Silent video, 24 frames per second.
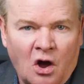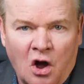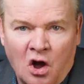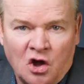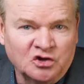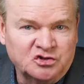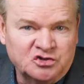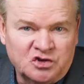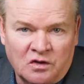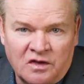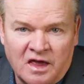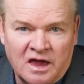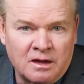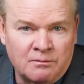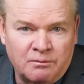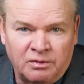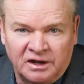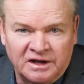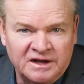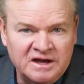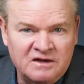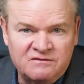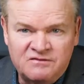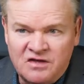Also, they
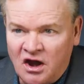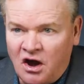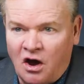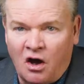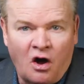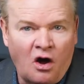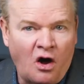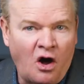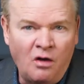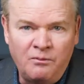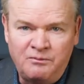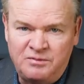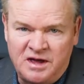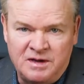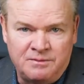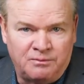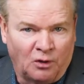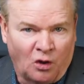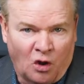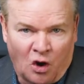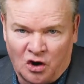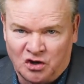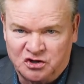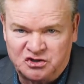believe that all
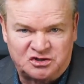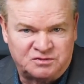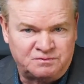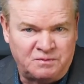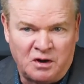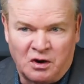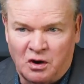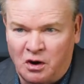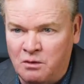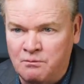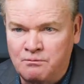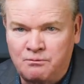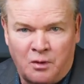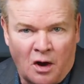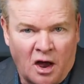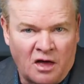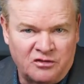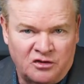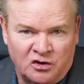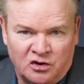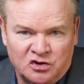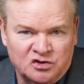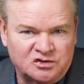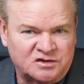people are spirit
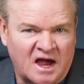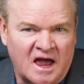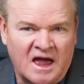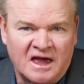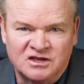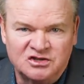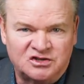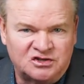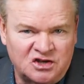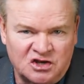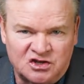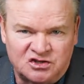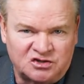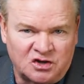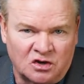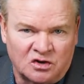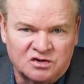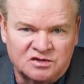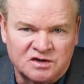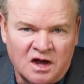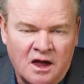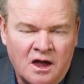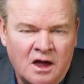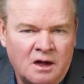brothers and
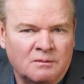sisters.